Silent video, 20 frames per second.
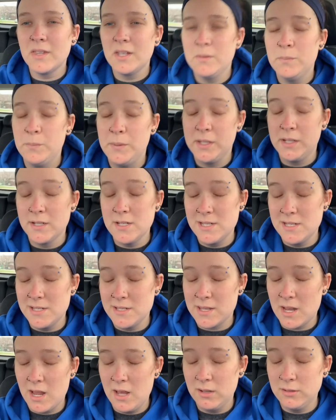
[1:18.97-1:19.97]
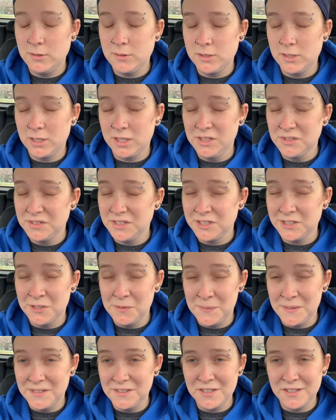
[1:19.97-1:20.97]
because I don't want to go near the
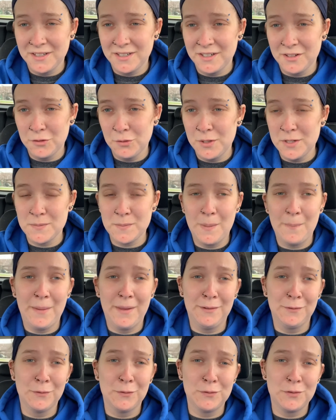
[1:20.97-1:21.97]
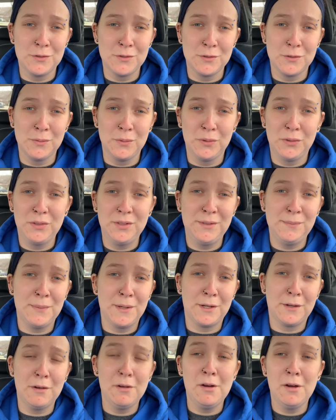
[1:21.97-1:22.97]
building, otherwise my manager will see my
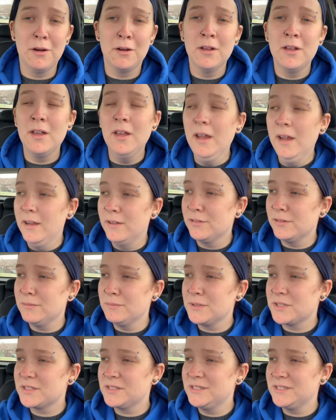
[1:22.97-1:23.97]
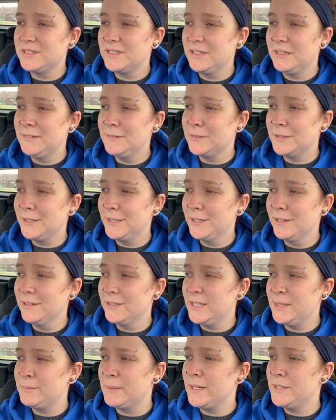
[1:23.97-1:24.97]
car. So I'm just gonna sit over here and
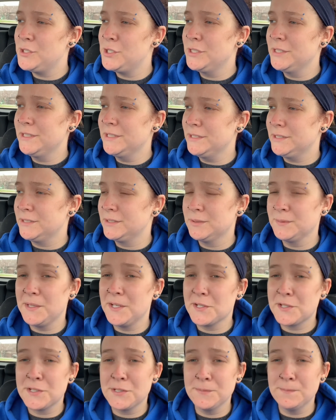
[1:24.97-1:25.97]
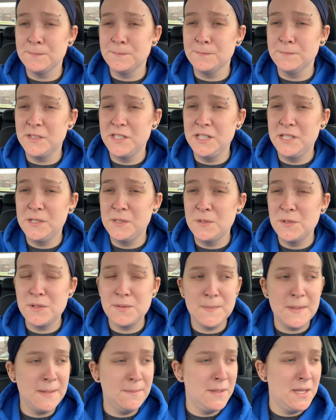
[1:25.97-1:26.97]
eat my chicken, watch some videos
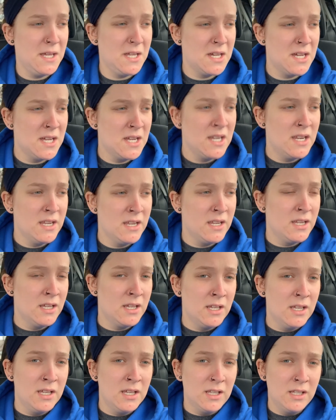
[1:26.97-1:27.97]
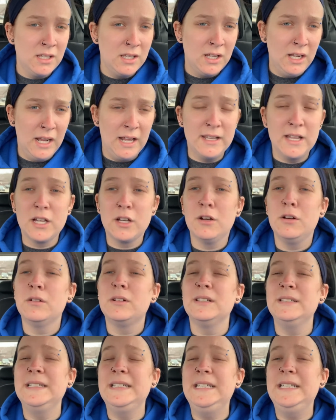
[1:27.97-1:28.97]
maybe, and then go
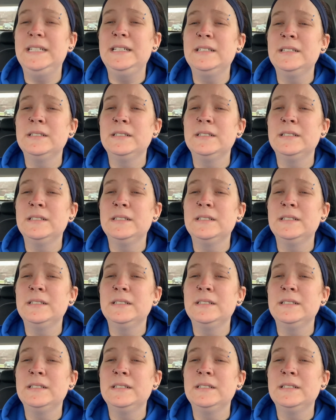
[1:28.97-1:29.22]
clean.